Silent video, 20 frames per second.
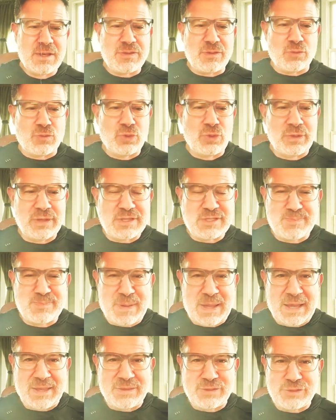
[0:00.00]
the rulings
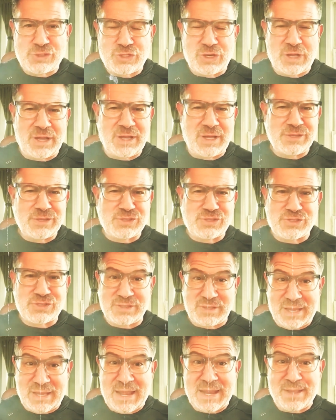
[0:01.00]
by the judge,
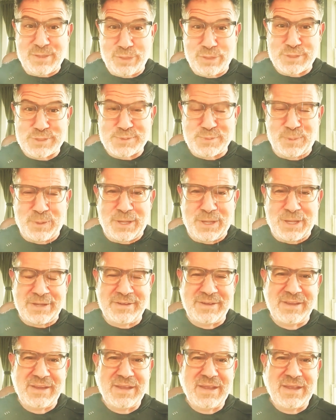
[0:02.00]
like this one,